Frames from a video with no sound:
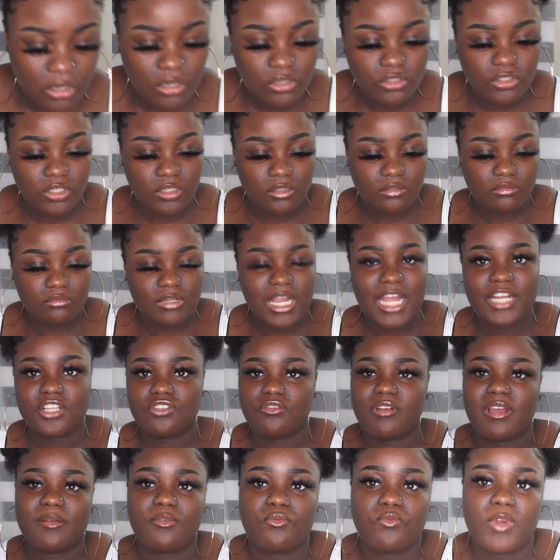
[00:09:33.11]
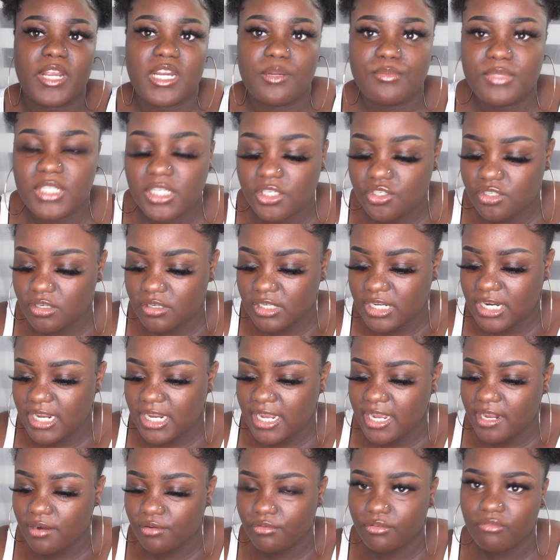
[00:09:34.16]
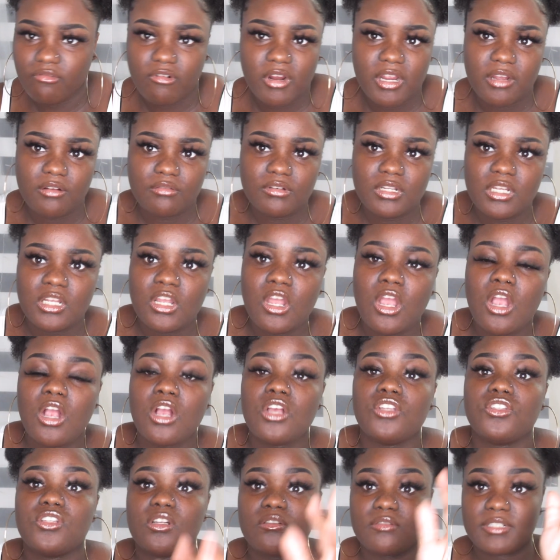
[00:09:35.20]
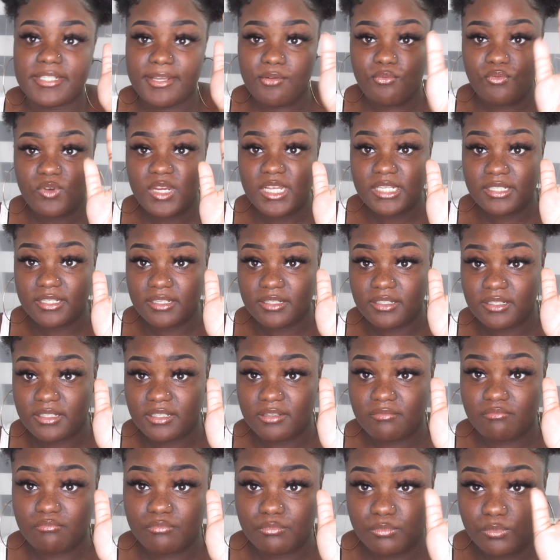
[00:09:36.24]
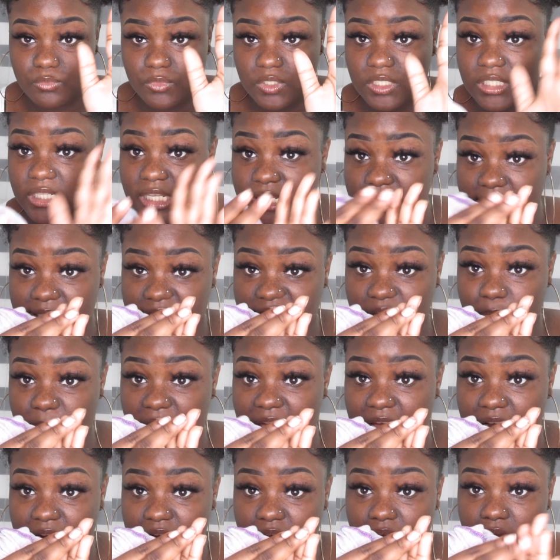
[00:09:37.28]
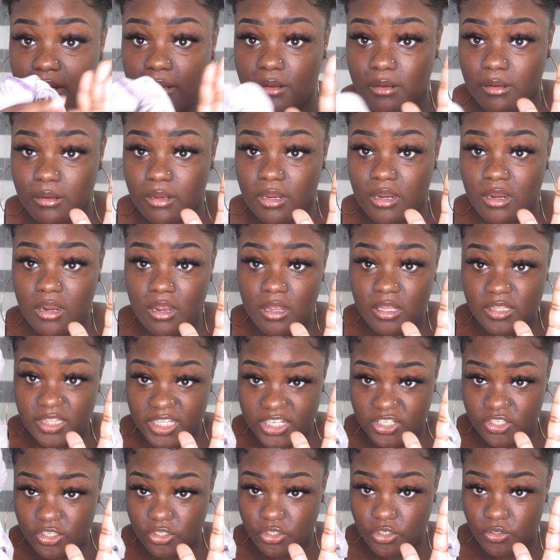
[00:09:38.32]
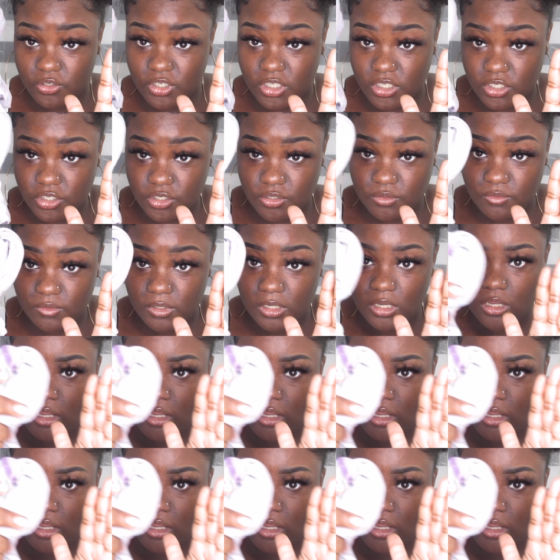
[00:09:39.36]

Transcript: so I just grabbed a random t-shirt that I had on the ground. So say for instance, this is the back. This is your tissue.